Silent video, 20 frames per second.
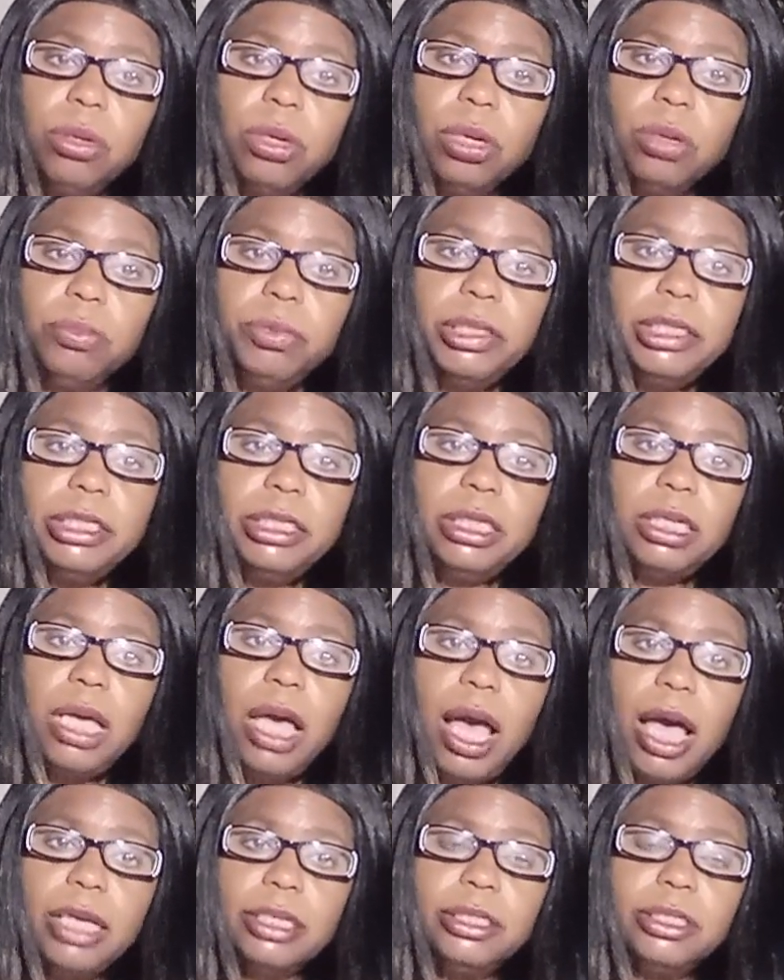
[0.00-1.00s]
We see
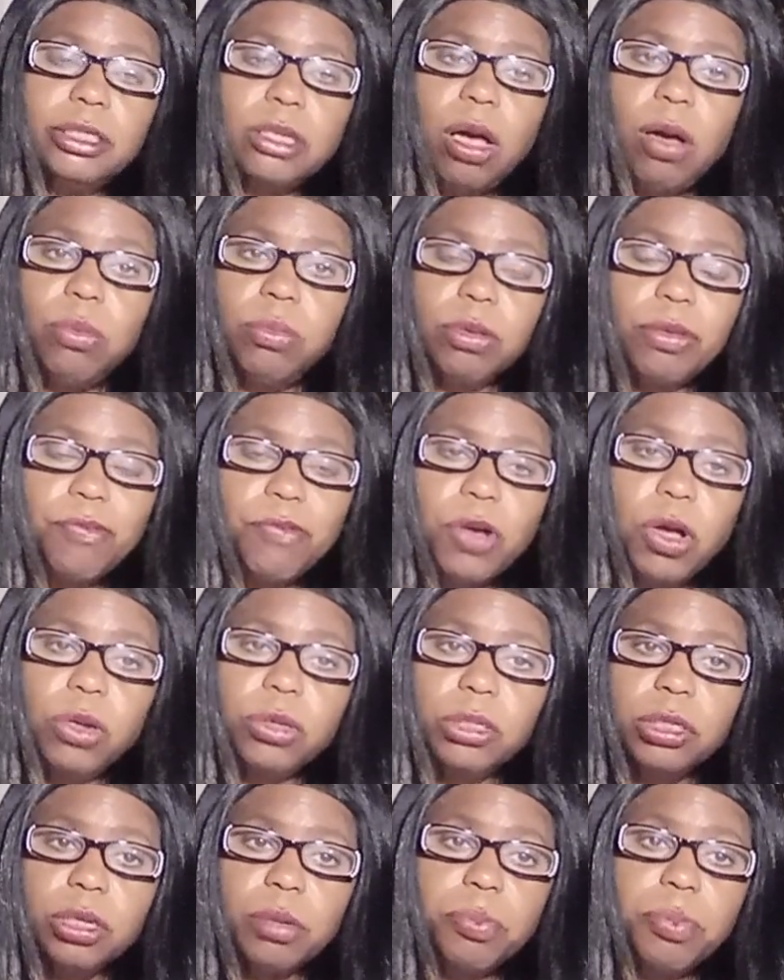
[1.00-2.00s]
how Saul was
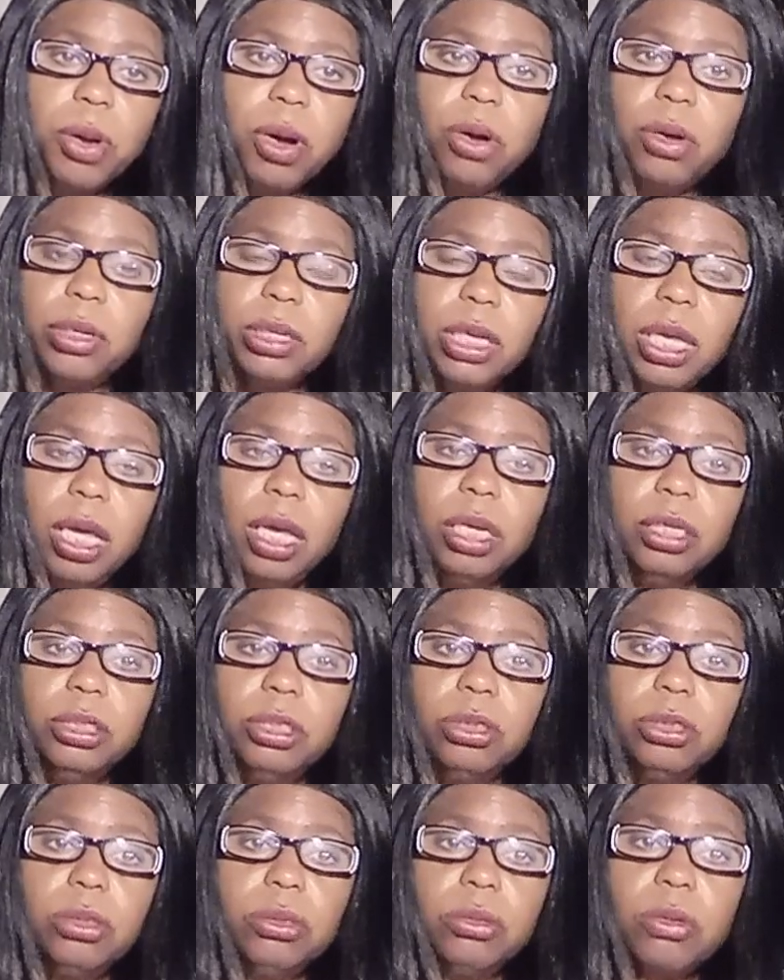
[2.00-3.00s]
falling apart.
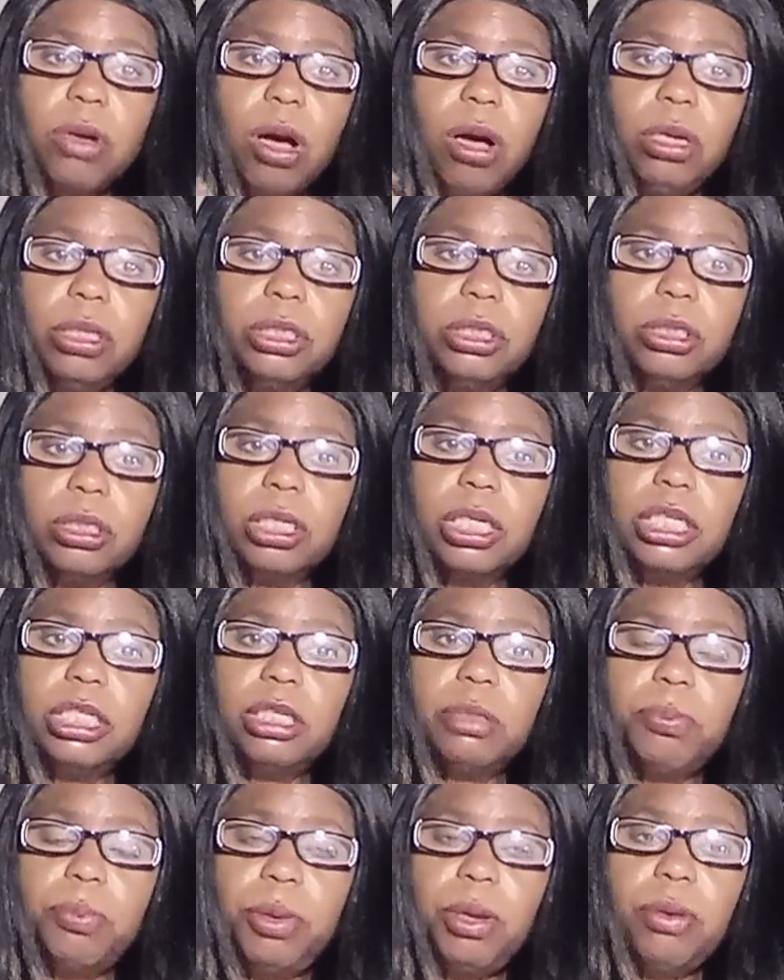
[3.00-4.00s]
God took his
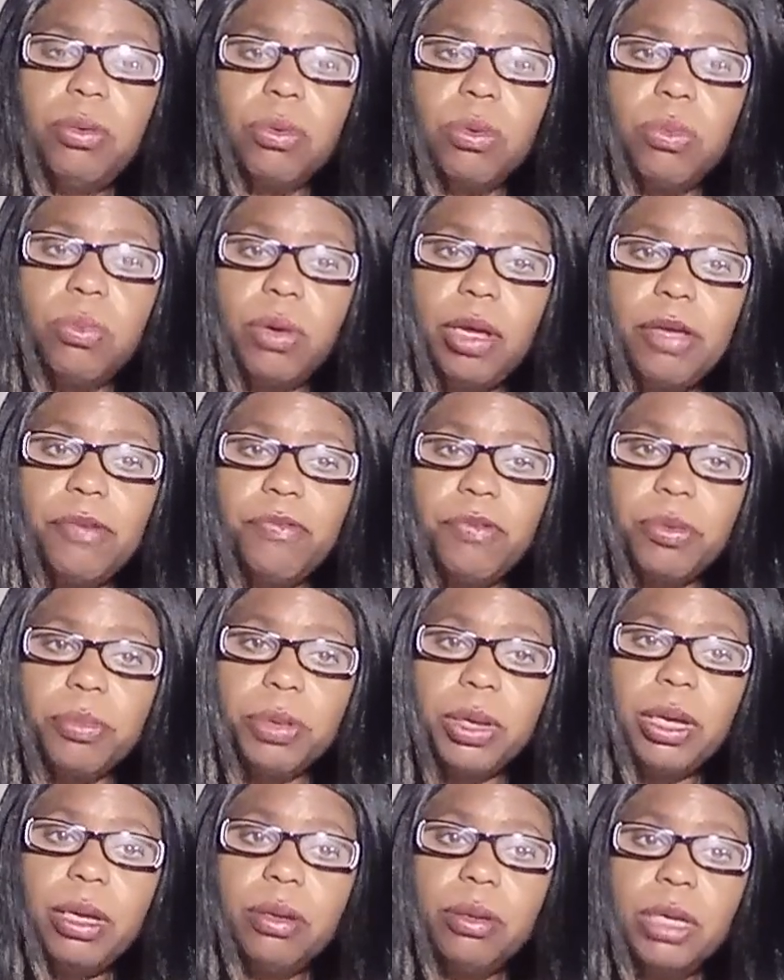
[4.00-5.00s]
spirit away from
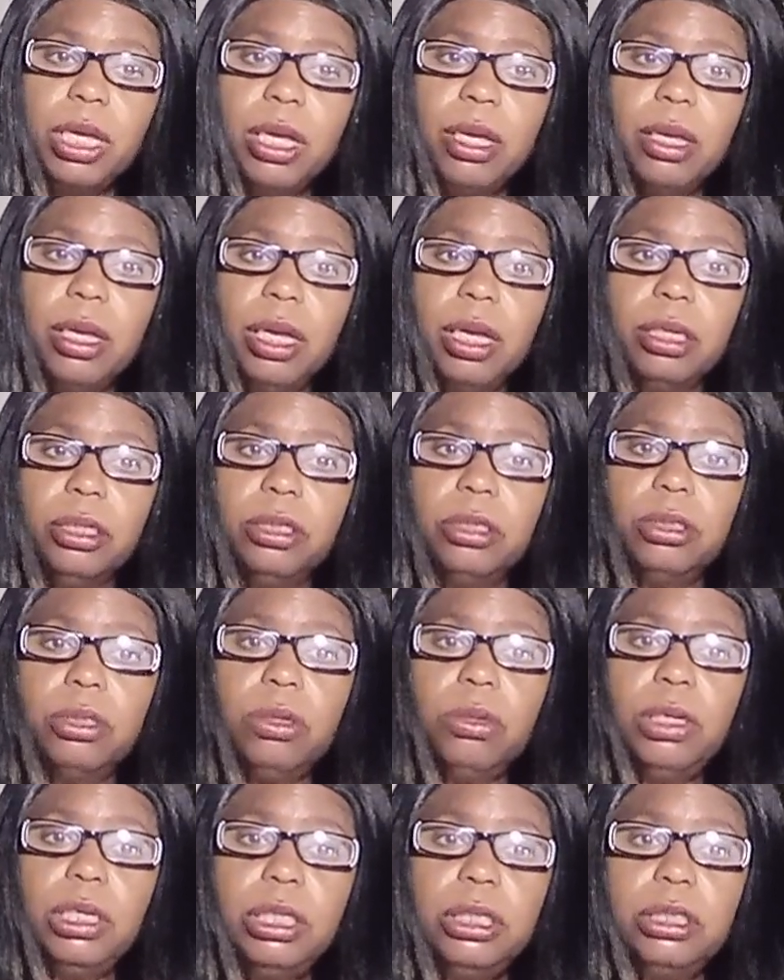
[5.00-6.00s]
him. He
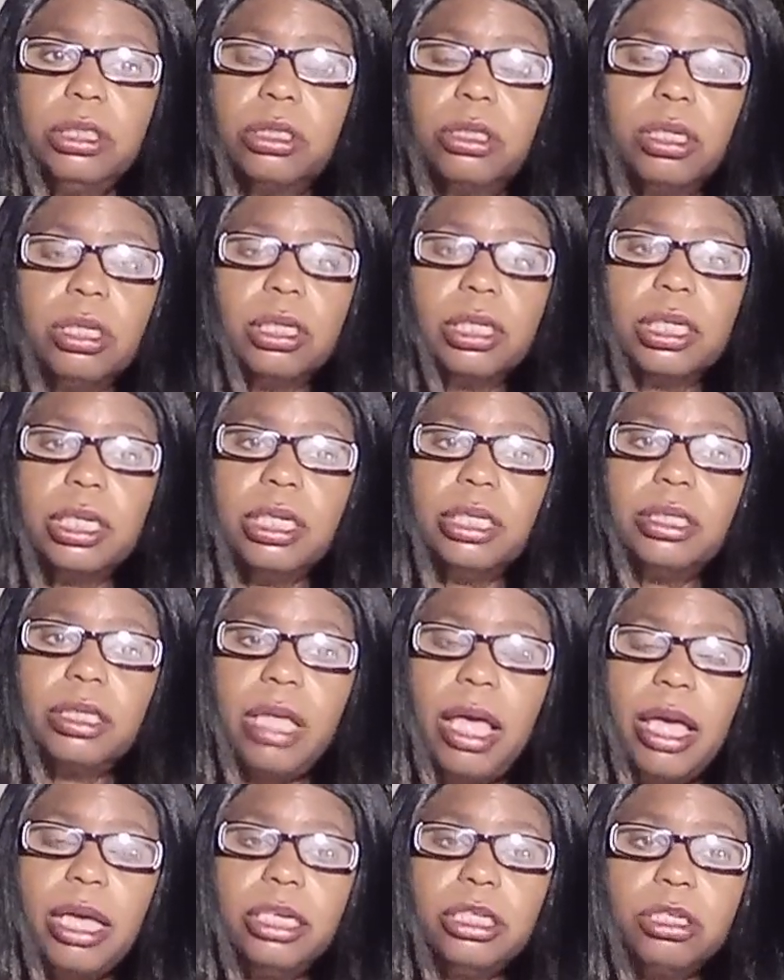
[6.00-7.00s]
just couldn't get
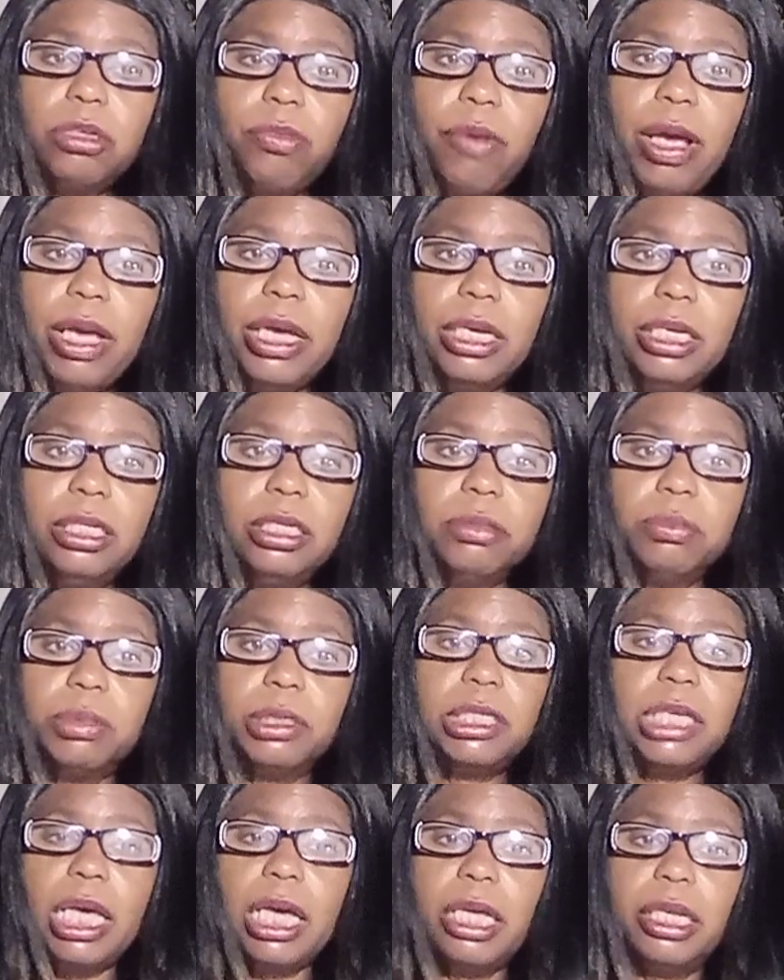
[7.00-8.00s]
things right. He just was
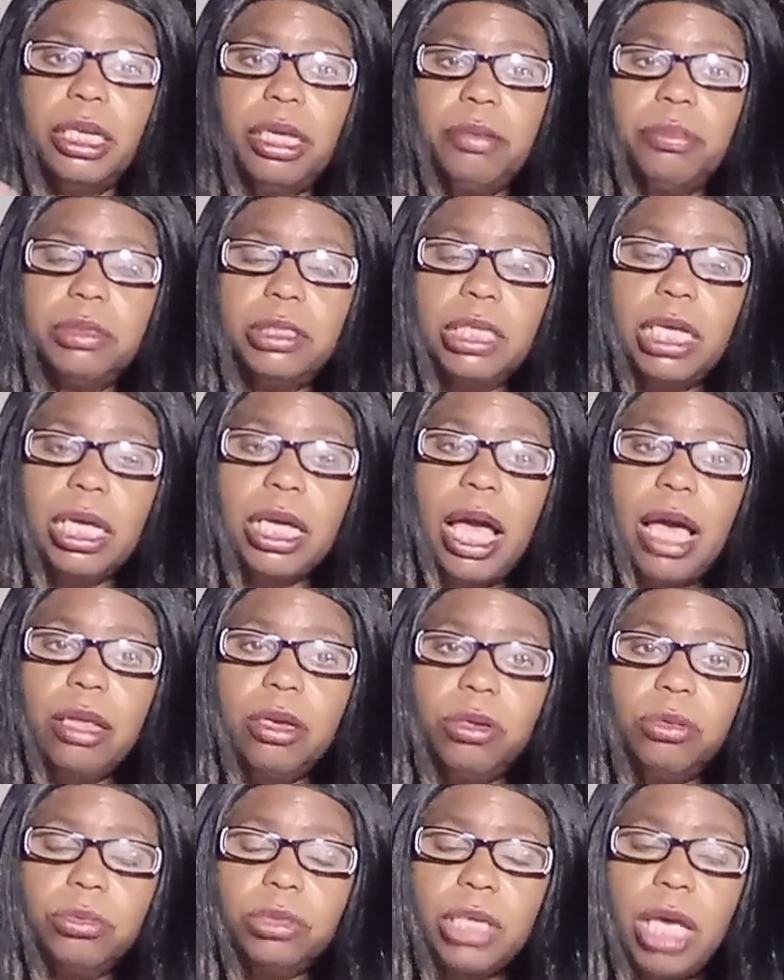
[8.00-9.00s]
taking everything out
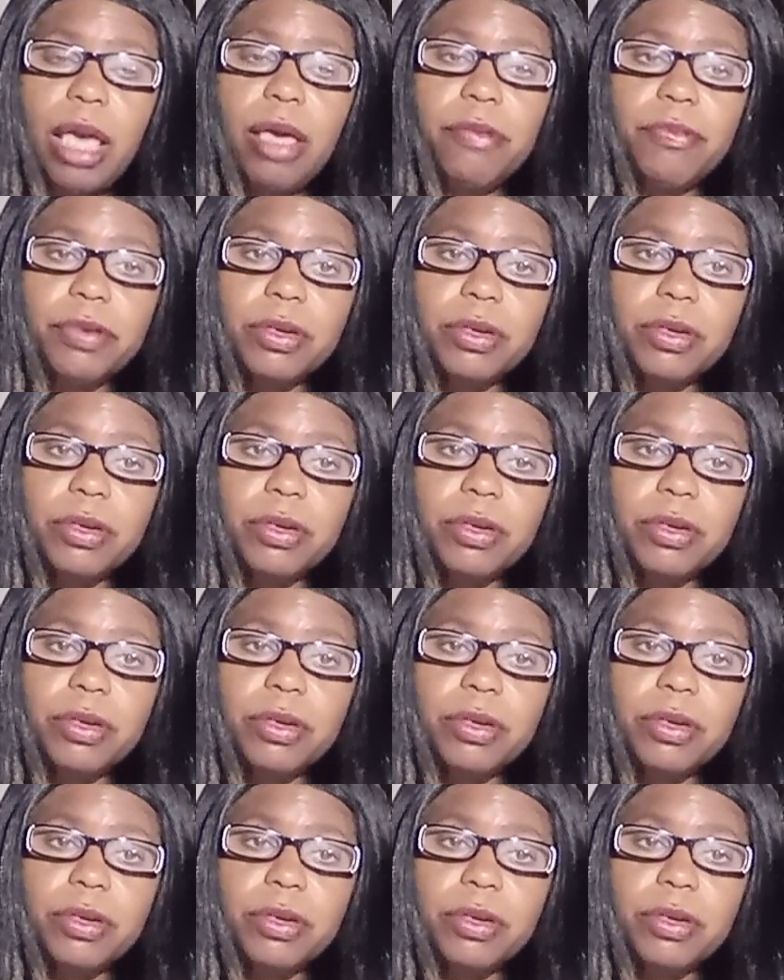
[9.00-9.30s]
on David.